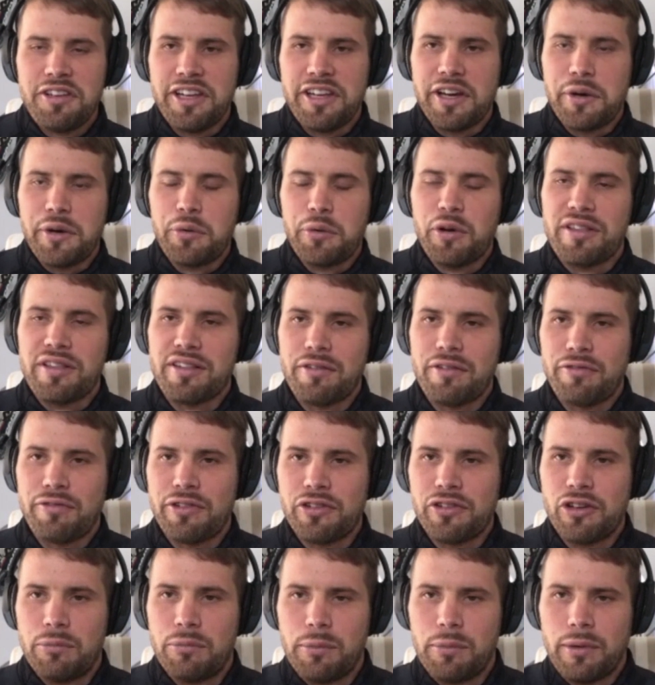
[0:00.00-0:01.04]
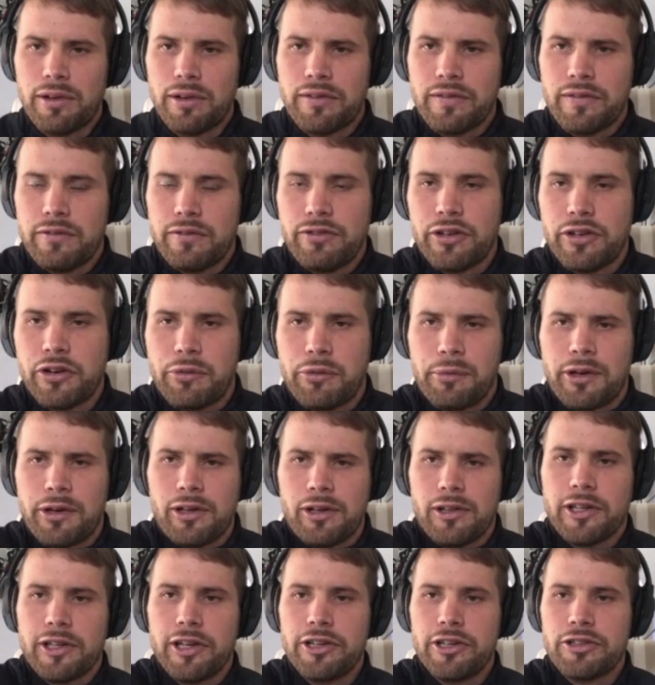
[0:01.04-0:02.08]
Yeah, it was a
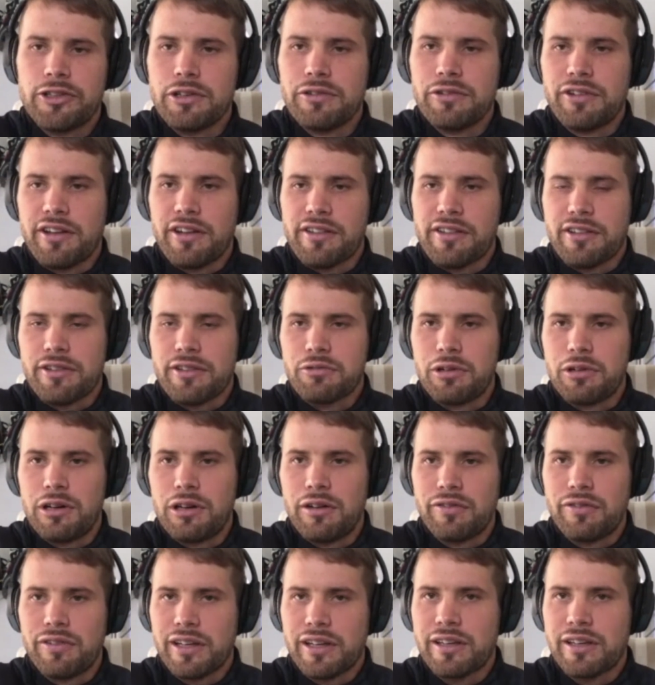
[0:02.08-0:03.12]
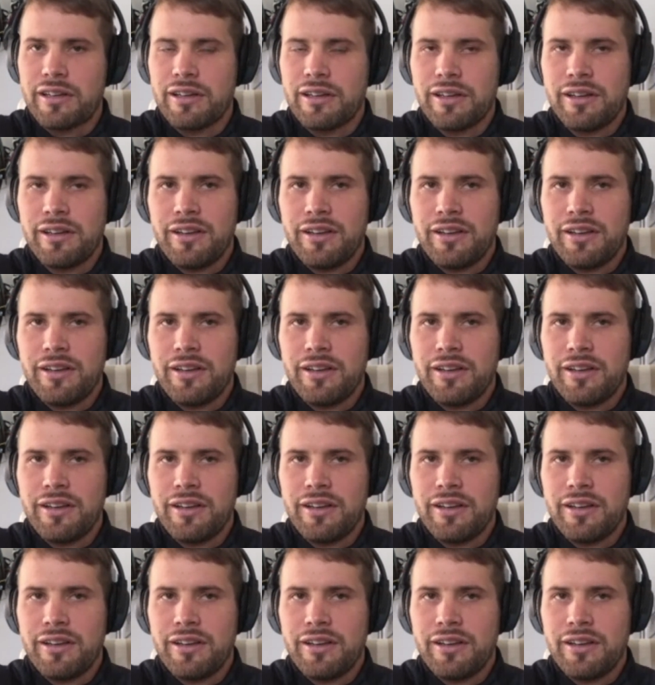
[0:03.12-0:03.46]
phenomenal year, 2012. Like